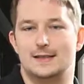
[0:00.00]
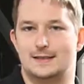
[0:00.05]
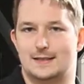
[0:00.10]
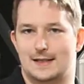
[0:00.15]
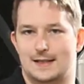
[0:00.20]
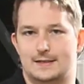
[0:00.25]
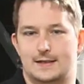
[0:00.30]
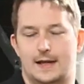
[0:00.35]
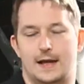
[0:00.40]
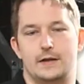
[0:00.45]

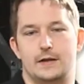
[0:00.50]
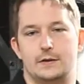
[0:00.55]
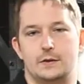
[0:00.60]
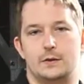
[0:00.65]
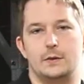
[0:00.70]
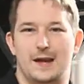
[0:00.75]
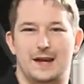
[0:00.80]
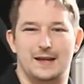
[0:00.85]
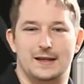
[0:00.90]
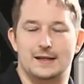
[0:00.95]
stands can't
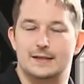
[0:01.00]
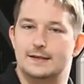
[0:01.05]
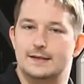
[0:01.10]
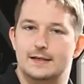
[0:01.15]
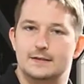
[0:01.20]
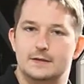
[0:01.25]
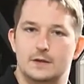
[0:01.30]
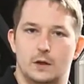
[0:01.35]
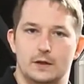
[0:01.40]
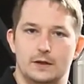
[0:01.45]
do. It can
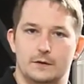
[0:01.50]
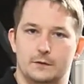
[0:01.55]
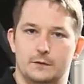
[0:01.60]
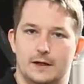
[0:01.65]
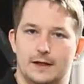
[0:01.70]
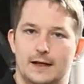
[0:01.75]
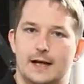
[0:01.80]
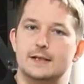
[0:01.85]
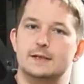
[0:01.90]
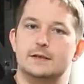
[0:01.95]
test all
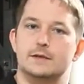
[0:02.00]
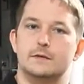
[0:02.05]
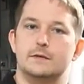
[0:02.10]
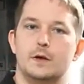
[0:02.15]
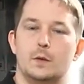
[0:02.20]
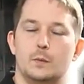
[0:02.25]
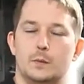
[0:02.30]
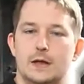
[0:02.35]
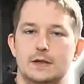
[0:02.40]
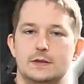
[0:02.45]
different kinds of
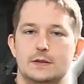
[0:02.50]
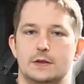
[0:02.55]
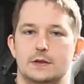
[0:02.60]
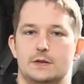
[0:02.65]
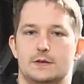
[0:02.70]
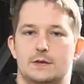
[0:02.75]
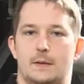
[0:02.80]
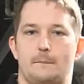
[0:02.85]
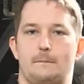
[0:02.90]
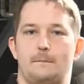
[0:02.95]

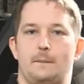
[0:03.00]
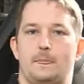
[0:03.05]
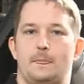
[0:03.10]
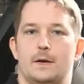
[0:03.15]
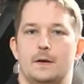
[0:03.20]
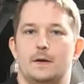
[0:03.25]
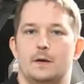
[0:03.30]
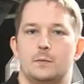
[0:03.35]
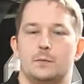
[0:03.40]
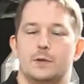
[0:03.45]
compressors.
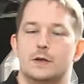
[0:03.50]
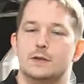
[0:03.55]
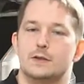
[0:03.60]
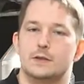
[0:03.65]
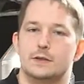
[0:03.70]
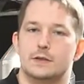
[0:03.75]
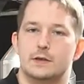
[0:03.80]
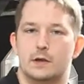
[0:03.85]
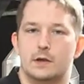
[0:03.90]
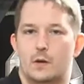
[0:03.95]

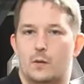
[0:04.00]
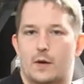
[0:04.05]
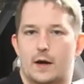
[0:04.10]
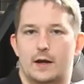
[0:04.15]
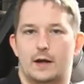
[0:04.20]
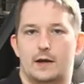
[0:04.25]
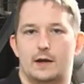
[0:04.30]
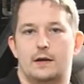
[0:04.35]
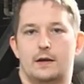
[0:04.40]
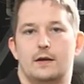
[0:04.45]
Compressors that
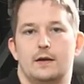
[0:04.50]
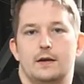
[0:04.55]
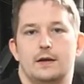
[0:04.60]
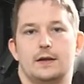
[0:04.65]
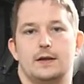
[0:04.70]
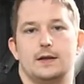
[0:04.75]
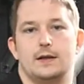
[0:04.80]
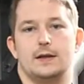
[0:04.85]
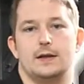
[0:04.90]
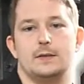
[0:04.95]
require
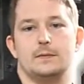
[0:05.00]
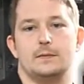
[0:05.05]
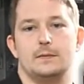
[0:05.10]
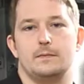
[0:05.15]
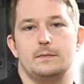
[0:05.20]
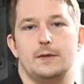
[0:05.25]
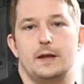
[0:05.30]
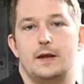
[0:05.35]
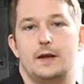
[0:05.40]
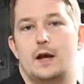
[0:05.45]

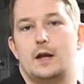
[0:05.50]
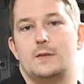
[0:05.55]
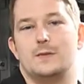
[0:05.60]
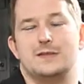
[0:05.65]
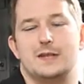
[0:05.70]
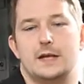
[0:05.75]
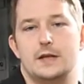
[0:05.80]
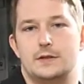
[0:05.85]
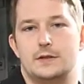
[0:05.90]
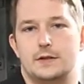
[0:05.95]

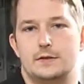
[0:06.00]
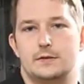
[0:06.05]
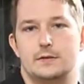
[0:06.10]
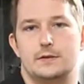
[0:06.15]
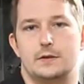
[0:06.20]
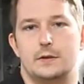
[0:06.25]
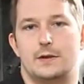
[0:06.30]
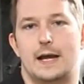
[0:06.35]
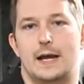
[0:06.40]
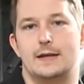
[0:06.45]
economization,
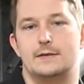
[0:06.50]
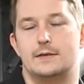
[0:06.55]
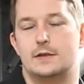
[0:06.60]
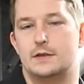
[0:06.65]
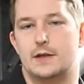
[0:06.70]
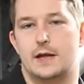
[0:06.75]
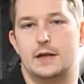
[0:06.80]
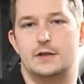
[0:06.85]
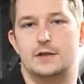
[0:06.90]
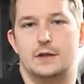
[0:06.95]
so gas
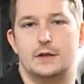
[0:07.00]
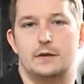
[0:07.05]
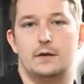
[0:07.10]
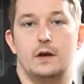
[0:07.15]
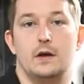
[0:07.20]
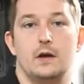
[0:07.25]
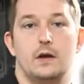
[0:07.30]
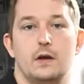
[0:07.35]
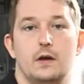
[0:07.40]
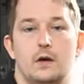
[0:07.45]
injection,
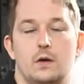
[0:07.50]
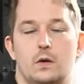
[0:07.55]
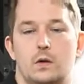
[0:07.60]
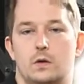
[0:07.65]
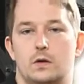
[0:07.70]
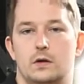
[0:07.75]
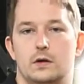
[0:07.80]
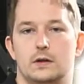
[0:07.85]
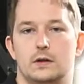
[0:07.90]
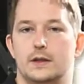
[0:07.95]

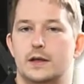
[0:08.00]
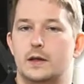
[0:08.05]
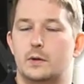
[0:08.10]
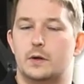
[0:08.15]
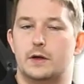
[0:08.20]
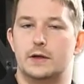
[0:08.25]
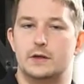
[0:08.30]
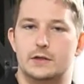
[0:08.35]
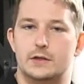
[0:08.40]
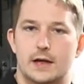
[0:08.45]
or
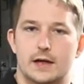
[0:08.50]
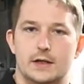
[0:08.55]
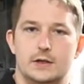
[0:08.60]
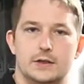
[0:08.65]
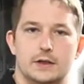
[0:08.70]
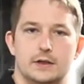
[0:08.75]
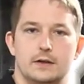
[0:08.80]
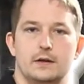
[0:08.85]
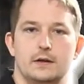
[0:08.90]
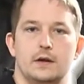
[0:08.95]
liquid
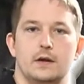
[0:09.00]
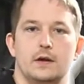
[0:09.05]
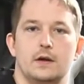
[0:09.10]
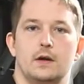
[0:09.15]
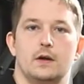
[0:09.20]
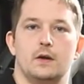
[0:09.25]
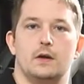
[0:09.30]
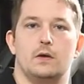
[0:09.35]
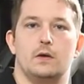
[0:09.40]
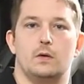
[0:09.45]
injection,
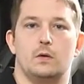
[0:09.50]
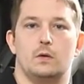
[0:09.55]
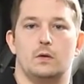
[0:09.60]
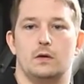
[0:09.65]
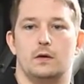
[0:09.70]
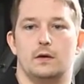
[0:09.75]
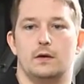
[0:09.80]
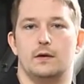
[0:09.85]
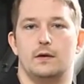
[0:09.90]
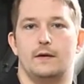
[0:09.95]

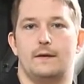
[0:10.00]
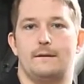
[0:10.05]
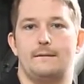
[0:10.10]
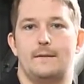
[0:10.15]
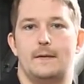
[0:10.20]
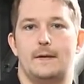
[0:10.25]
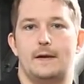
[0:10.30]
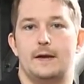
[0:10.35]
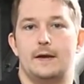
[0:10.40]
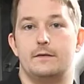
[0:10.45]
or
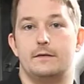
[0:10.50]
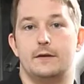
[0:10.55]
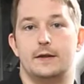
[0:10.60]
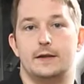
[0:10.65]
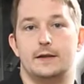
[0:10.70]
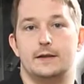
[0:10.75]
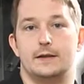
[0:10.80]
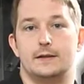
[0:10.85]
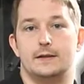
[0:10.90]
even